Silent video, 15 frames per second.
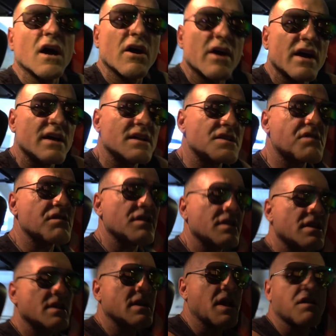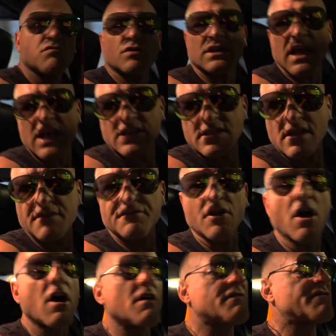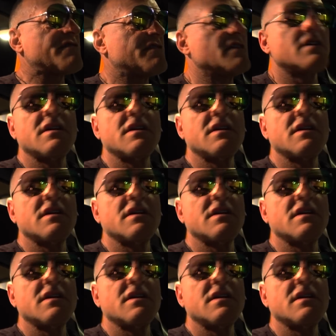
All right, listen, as we last left off,